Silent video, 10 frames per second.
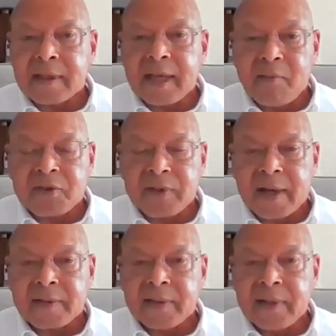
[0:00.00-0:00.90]

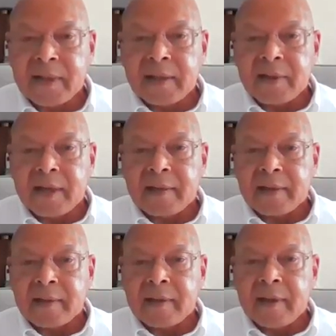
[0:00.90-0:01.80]
emphasize, that
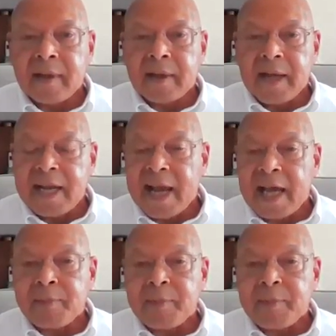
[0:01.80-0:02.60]
it has